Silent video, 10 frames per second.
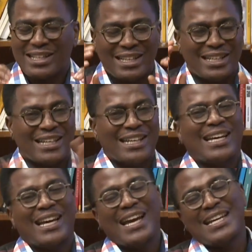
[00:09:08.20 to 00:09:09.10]
only.
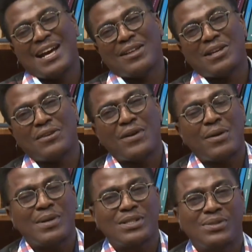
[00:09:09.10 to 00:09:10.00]
Anyhow, thank you
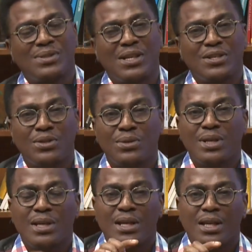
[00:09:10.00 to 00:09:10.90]
very much. to stay
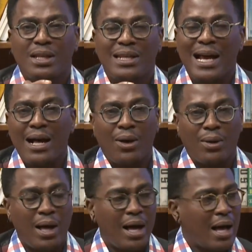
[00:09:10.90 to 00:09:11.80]
tuned.
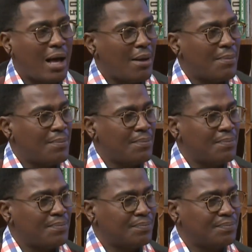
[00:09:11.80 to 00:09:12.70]
Now,
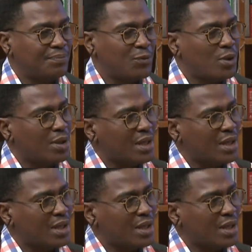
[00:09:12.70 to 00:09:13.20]
um, you're